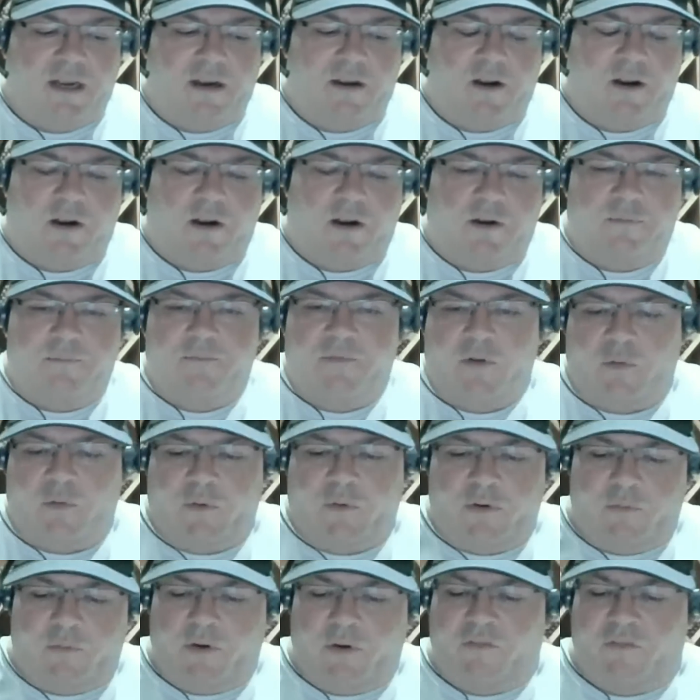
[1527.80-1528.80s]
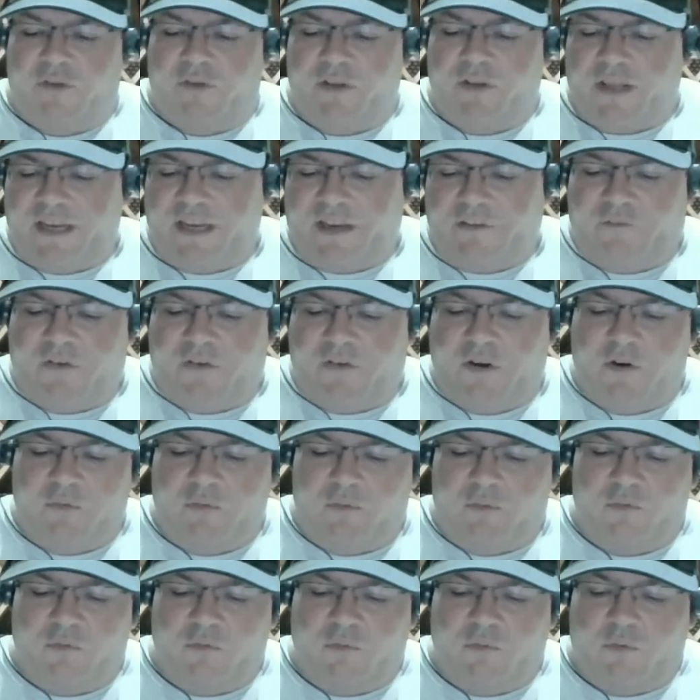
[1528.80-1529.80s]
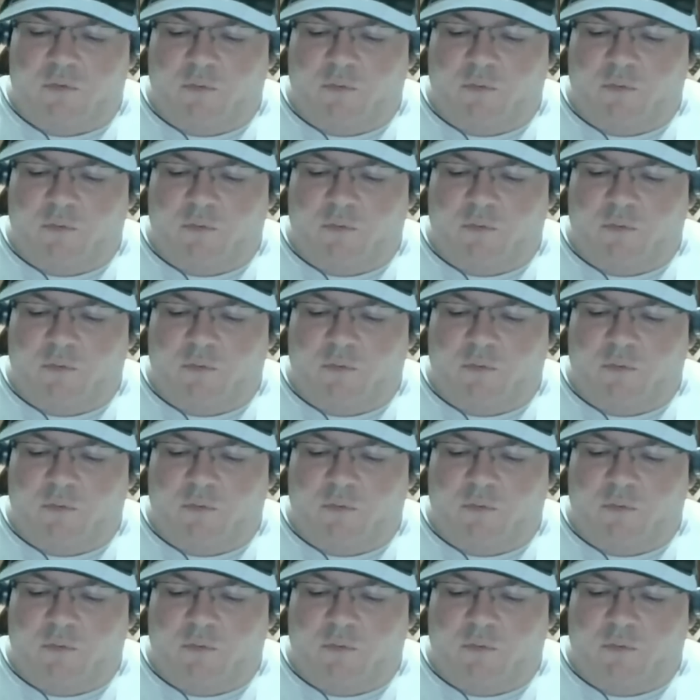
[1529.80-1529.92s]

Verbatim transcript: um, we feel like it felt